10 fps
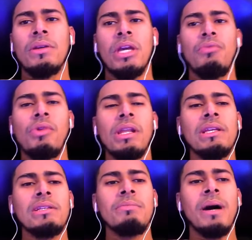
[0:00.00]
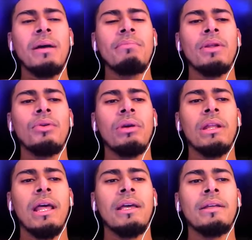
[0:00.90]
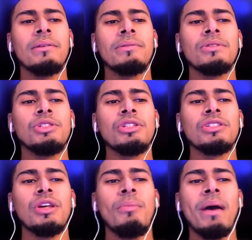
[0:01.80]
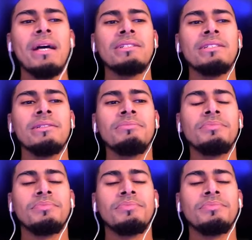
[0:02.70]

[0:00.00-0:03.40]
It really is mind blowing. Like, just imagine